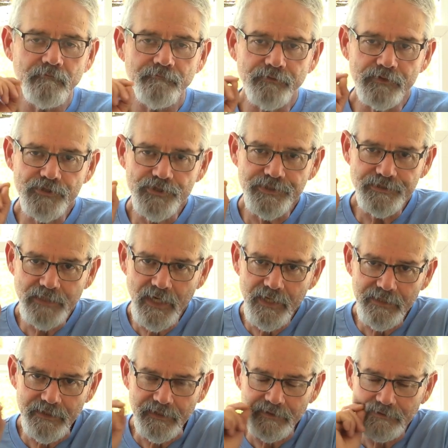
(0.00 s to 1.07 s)
for
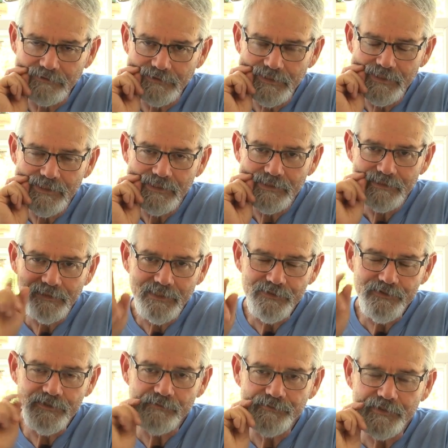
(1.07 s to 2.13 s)
study,
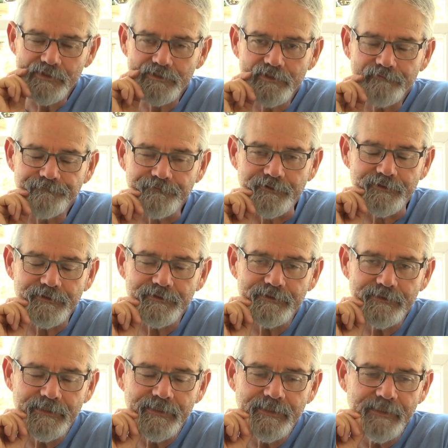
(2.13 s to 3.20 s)
that's something different.
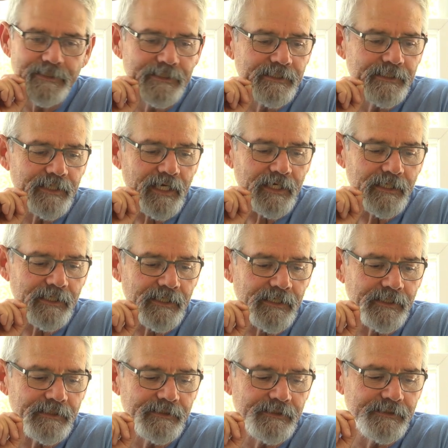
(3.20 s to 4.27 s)

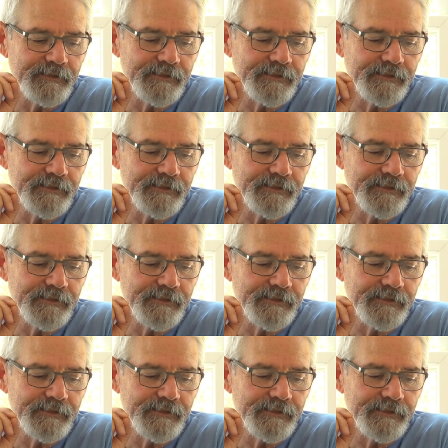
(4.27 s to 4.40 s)
Now,